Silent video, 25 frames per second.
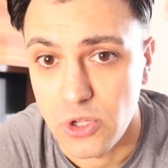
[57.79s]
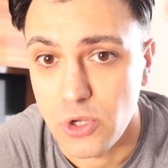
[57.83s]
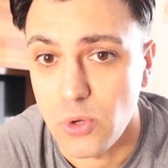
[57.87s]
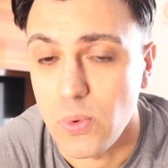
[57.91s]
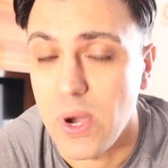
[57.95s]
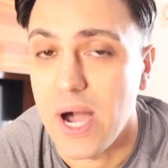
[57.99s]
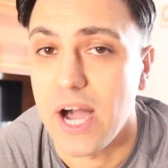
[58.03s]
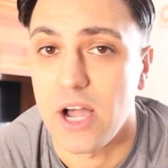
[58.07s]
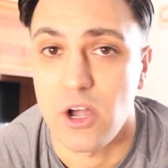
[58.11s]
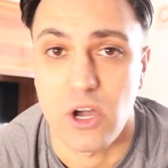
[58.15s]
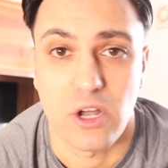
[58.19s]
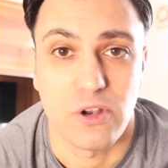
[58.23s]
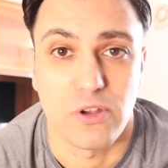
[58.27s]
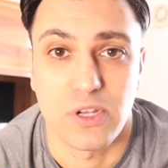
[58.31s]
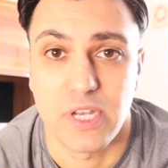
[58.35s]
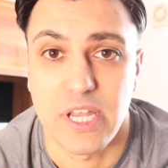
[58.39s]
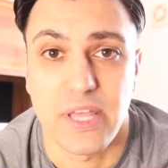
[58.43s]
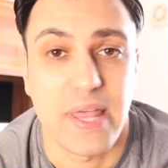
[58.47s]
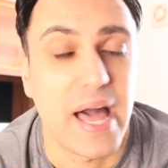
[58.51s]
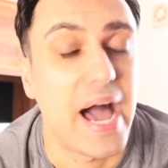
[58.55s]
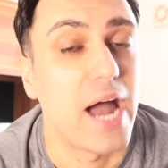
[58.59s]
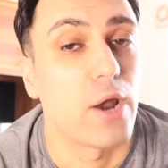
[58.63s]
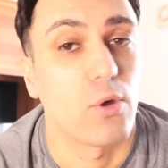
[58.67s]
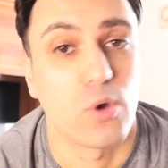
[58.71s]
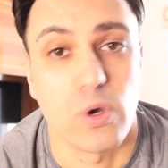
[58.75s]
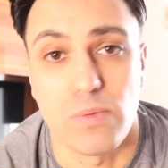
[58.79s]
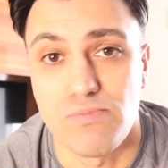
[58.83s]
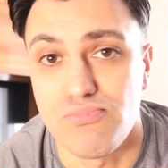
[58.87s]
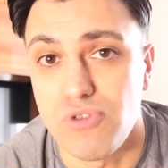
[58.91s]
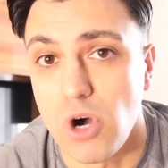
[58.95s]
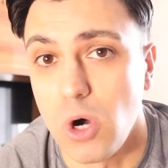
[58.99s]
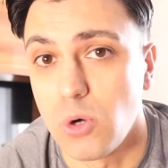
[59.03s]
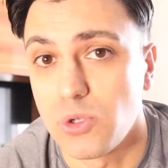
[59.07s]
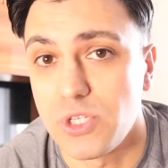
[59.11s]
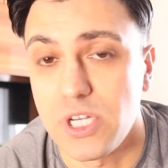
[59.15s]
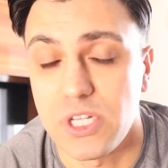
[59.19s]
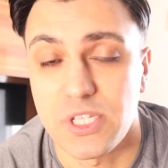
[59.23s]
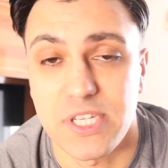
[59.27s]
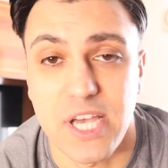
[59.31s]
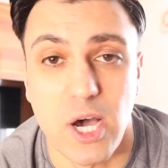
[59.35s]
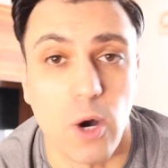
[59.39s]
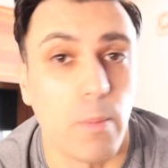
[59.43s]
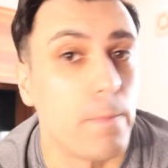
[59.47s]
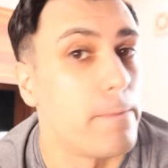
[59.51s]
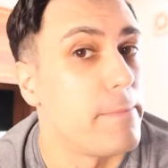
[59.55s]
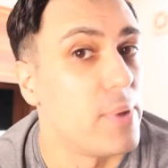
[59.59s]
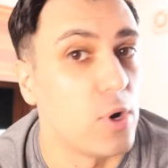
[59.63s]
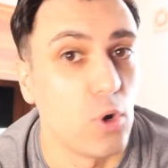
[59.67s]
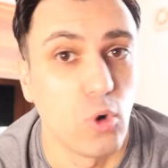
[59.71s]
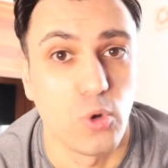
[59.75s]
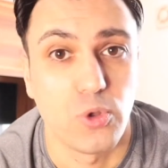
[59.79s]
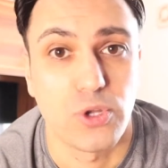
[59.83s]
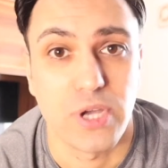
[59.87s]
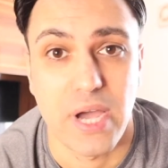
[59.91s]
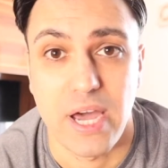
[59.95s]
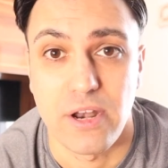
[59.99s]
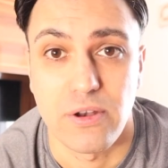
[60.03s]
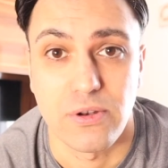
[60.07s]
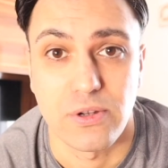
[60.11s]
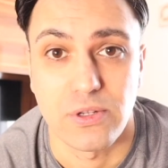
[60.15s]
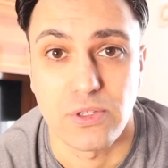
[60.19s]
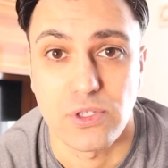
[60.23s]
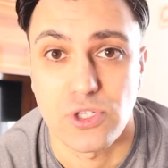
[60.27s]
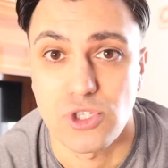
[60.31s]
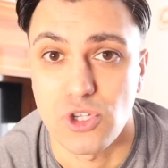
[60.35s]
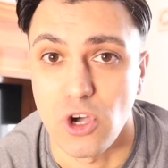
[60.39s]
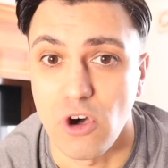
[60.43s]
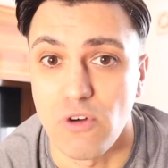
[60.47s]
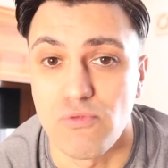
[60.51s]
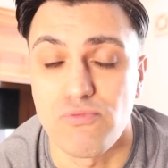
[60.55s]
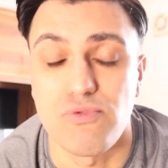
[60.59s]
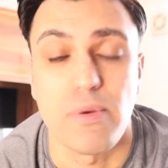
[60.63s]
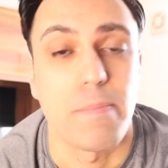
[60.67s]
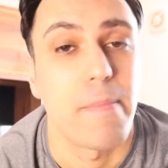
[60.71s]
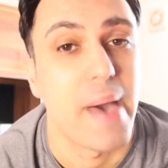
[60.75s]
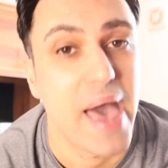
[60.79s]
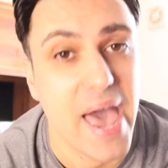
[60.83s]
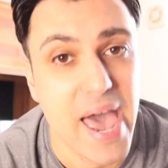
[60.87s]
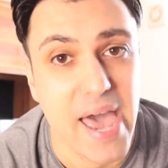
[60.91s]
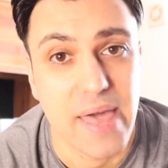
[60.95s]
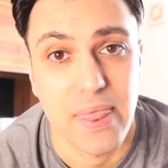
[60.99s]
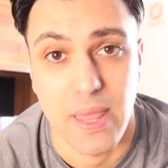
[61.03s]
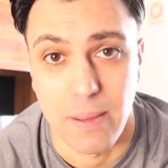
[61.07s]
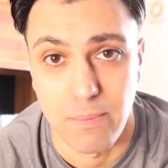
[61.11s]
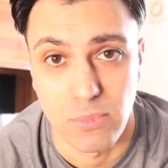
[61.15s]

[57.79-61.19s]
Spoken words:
you are going to need adequate protein to help build and sort of repair that